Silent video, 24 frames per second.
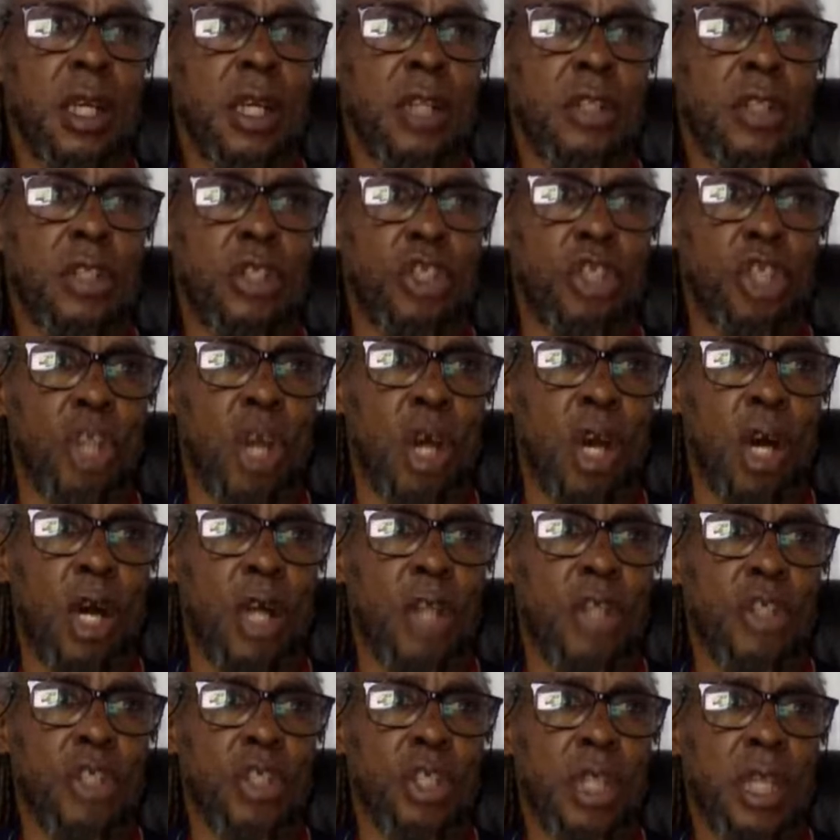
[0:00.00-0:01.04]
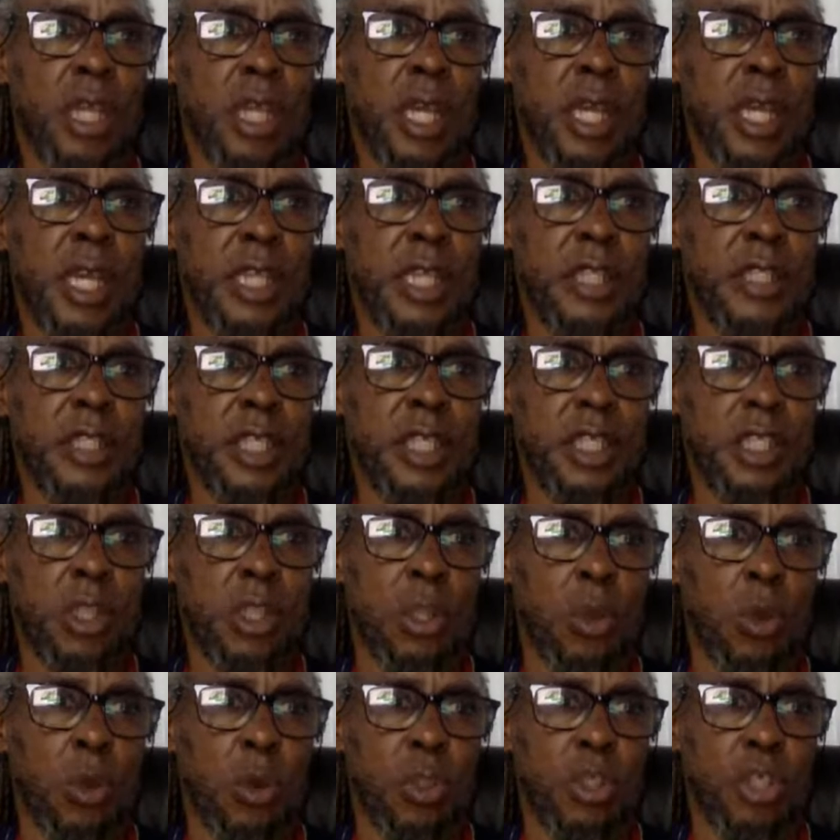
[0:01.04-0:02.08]
the charge in this
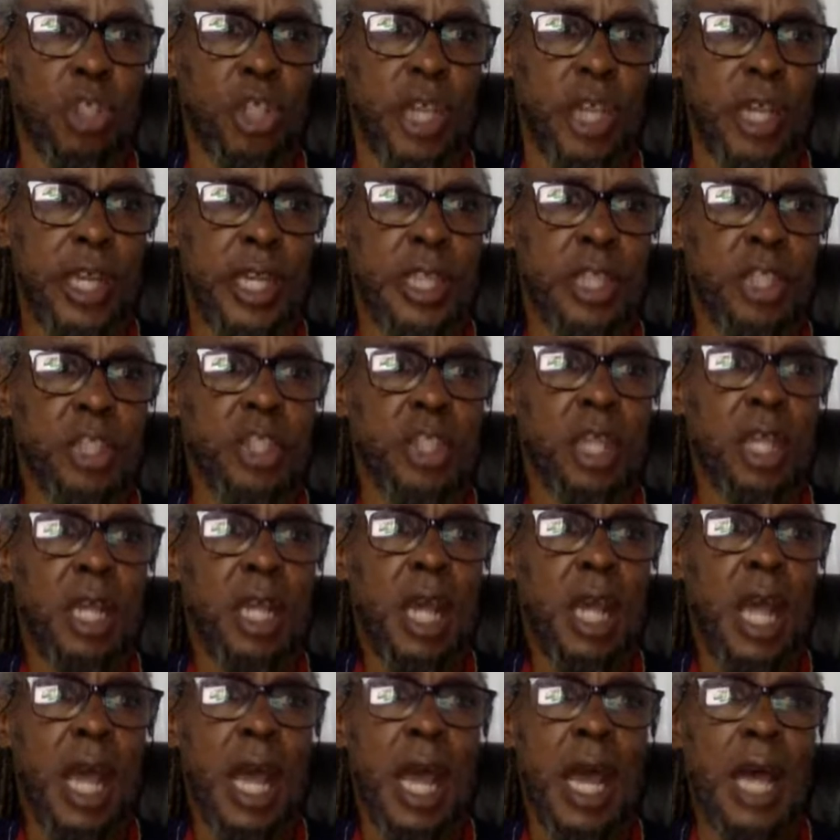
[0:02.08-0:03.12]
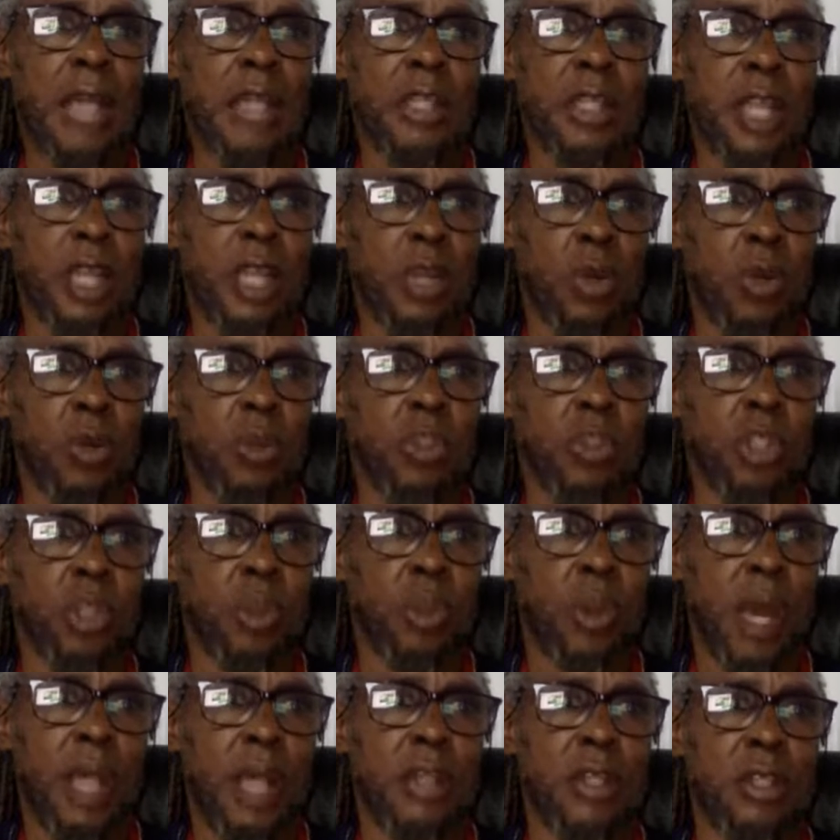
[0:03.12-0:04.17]
law change, and they also
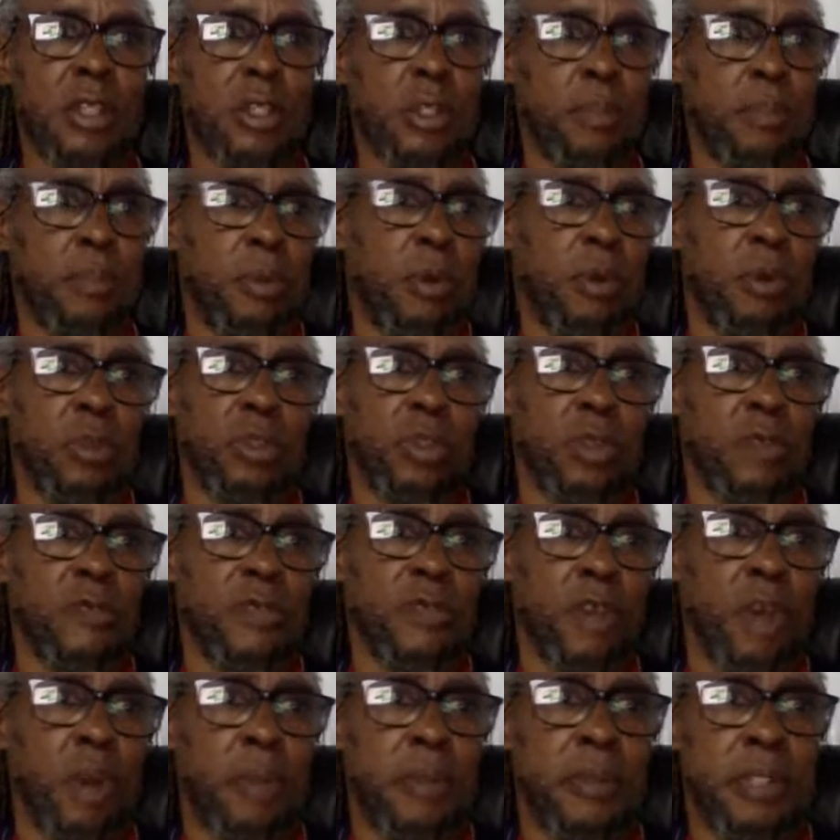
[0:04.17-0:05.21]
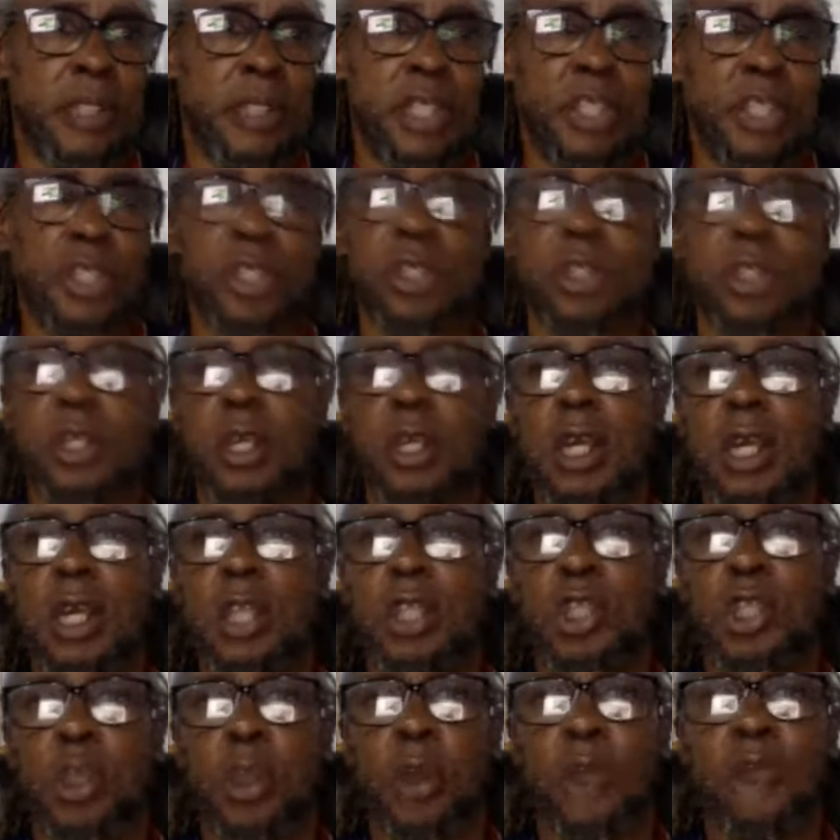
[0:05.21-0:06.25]
have the support of the opposition.
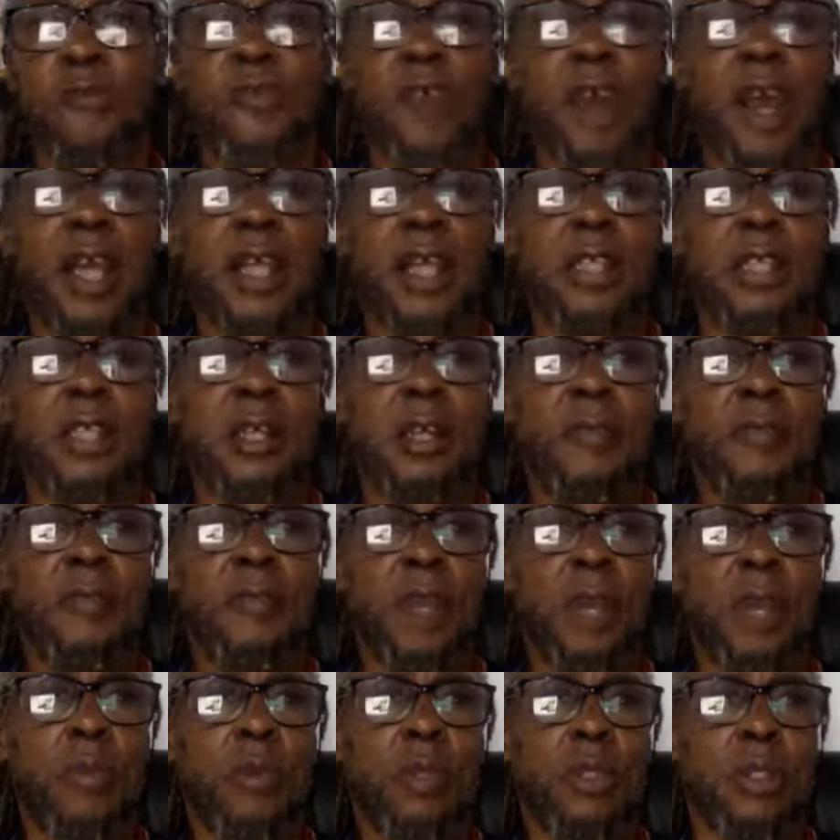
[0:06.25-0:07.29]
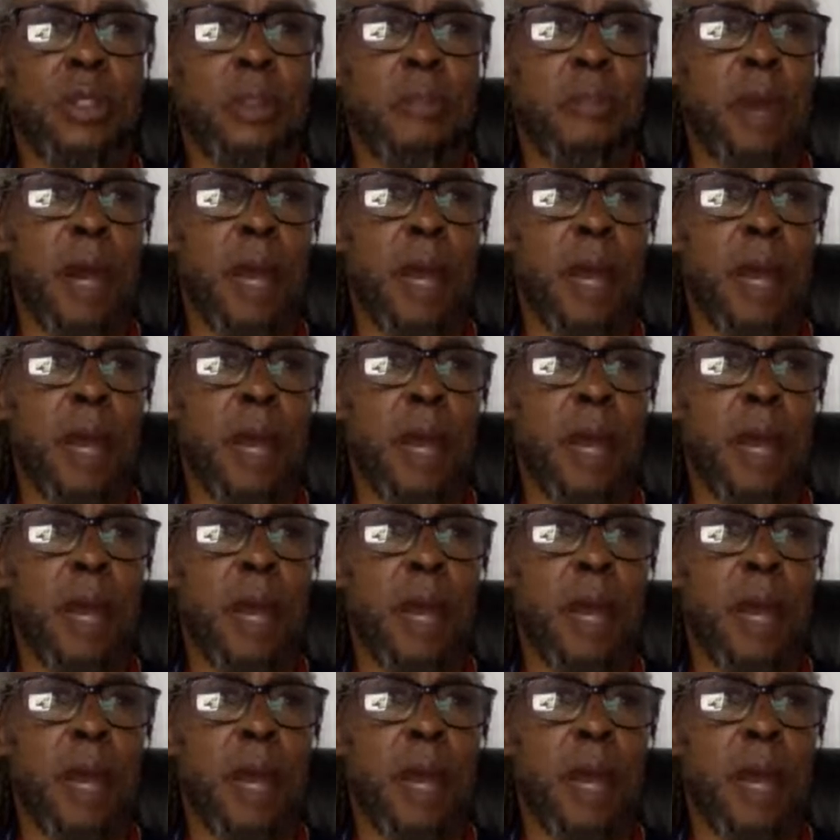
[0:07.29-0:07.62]
So, in fact, it was a